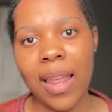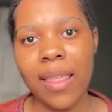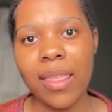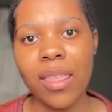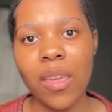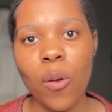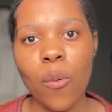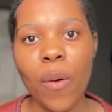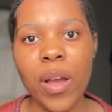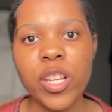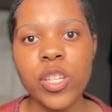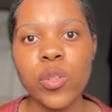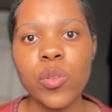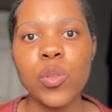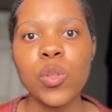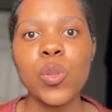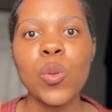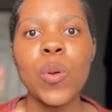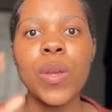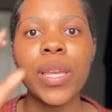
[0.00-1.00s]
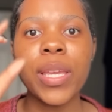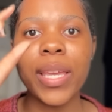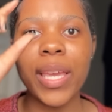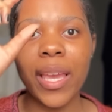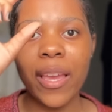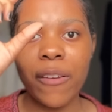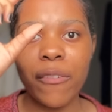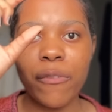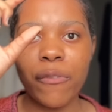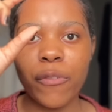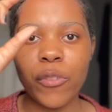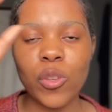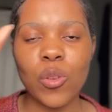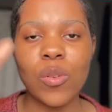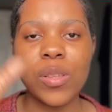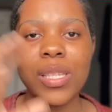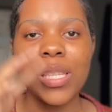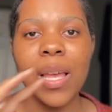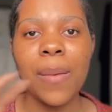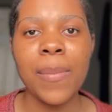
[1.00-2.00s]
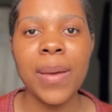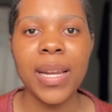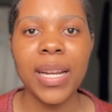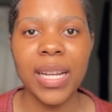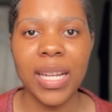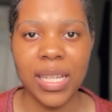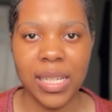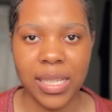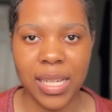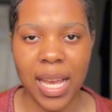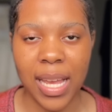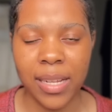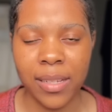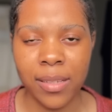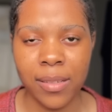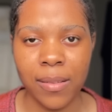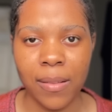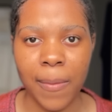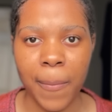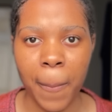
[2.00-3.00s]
they want you to give your summary a title.